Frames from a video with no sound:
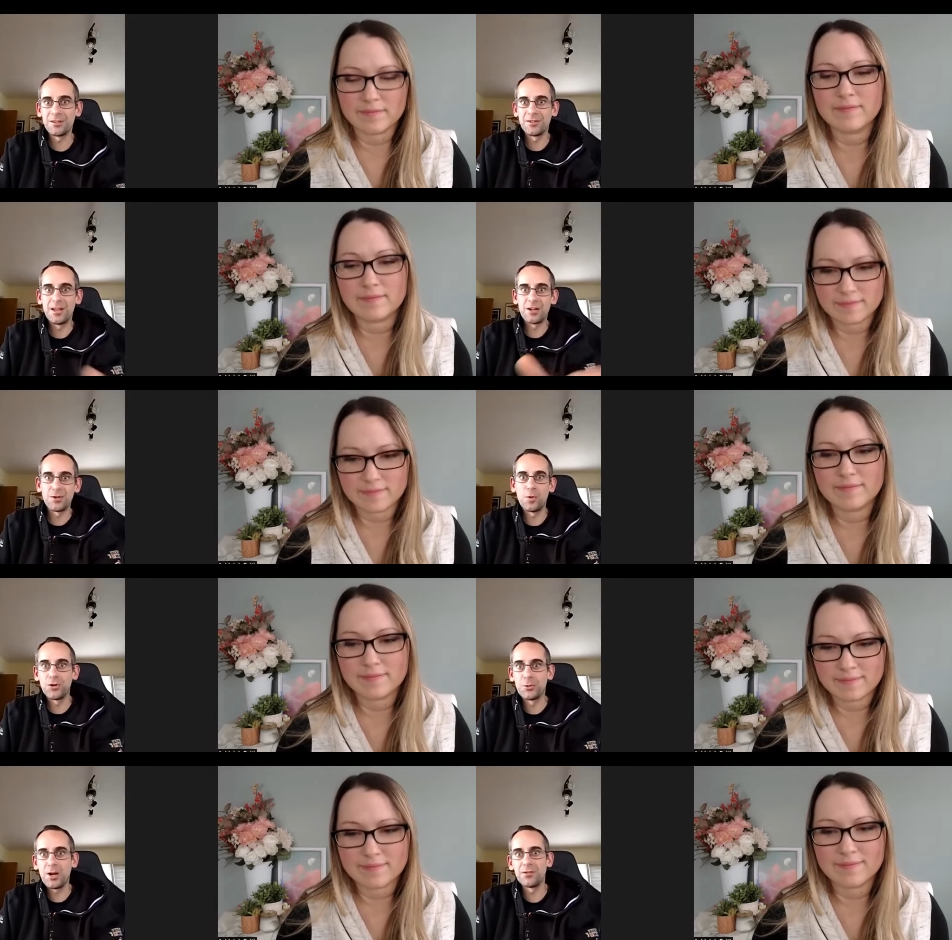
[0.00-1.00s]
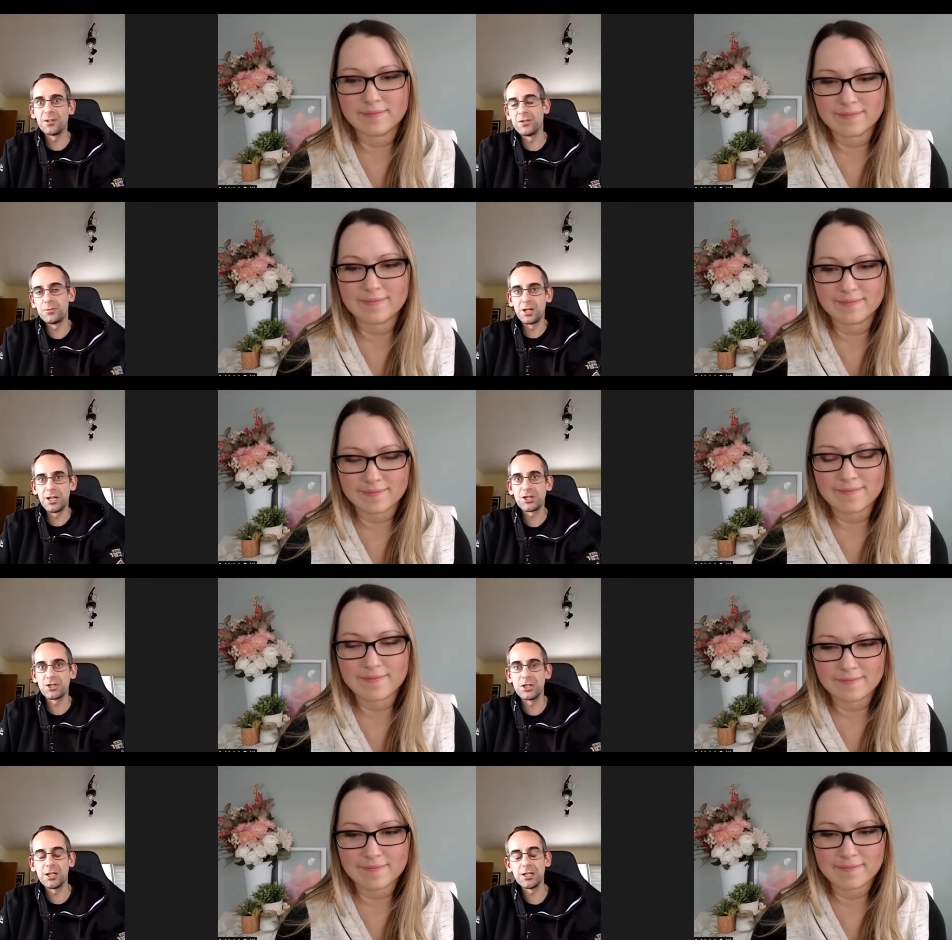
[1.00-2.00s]
Speaker 1: that you want to have in the
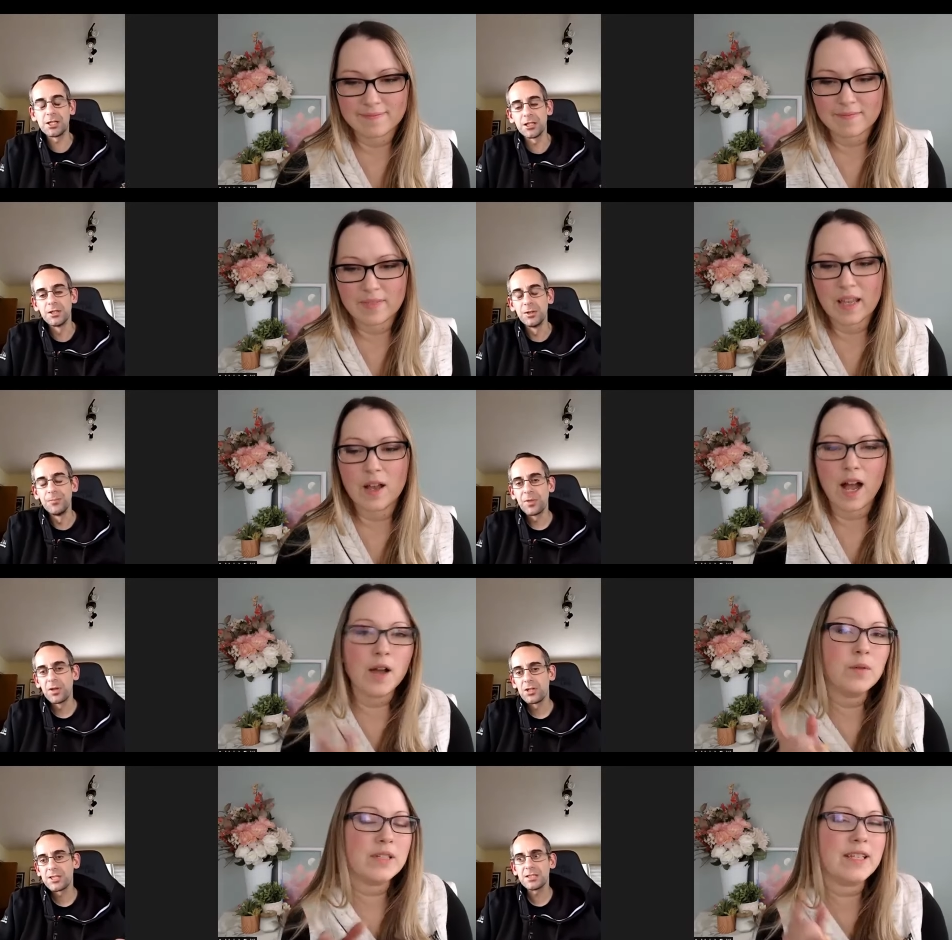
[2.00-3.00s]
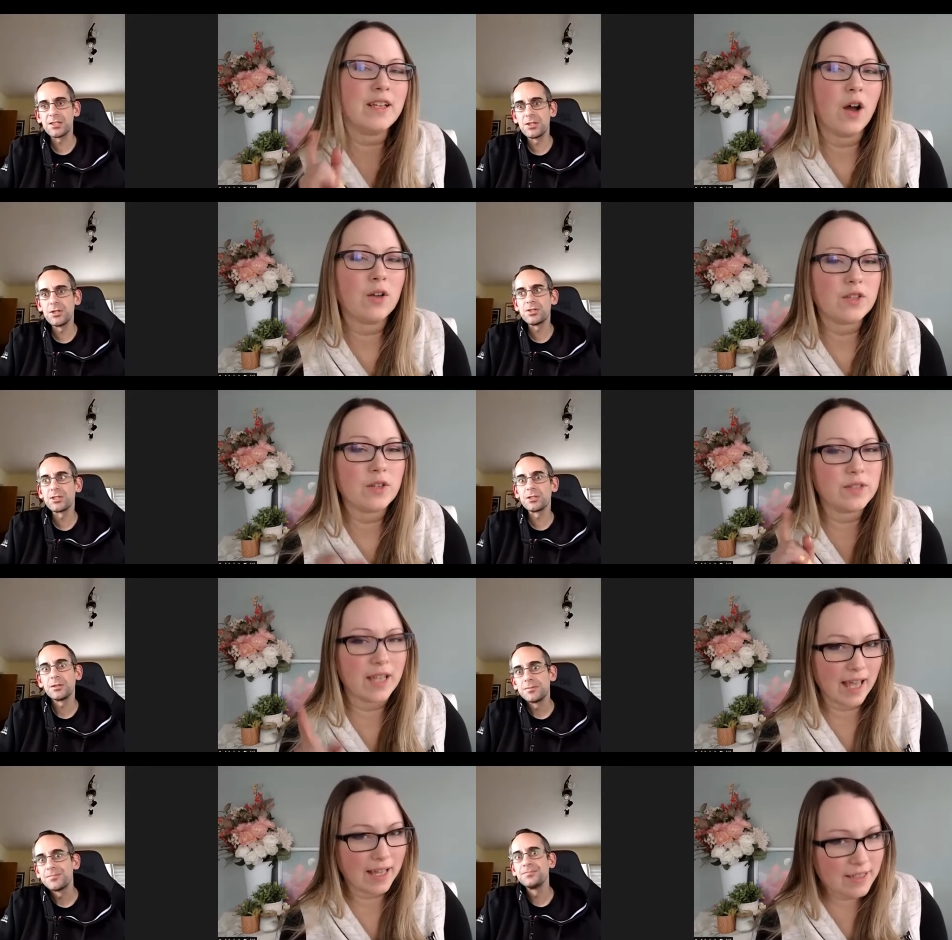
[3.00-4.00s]
relation linking. I will say also
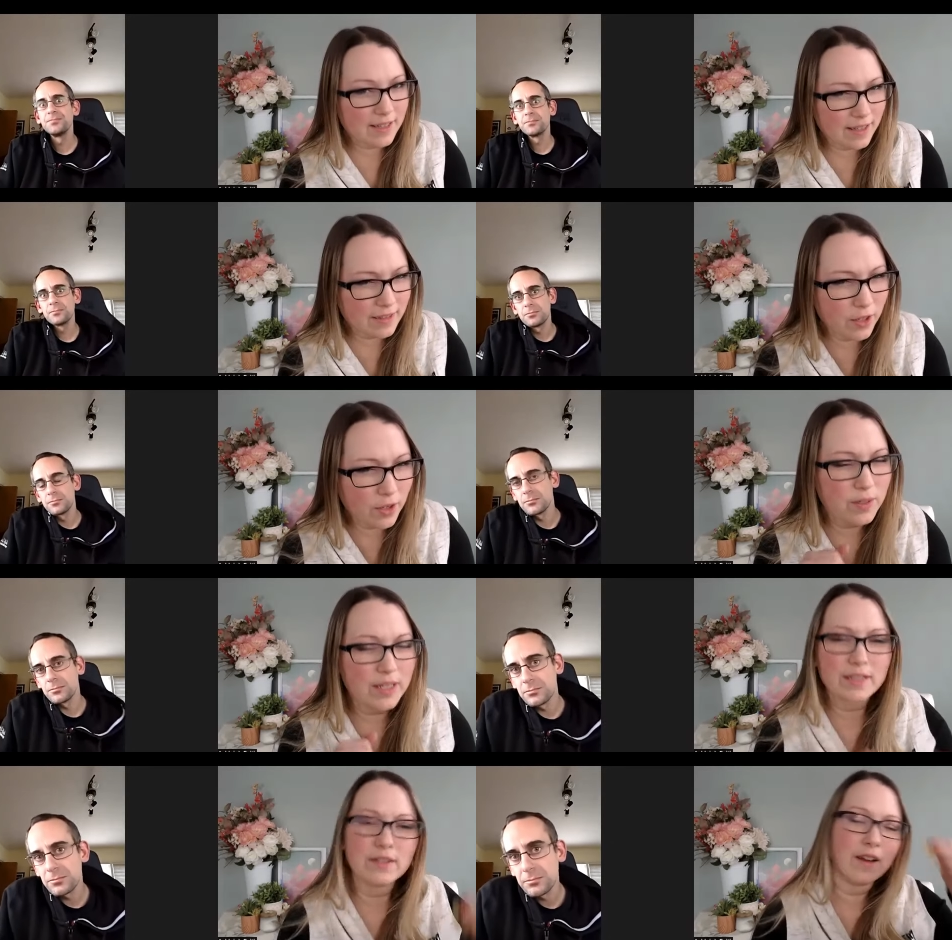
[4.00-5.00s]
Speaker 2: to add to that though, it's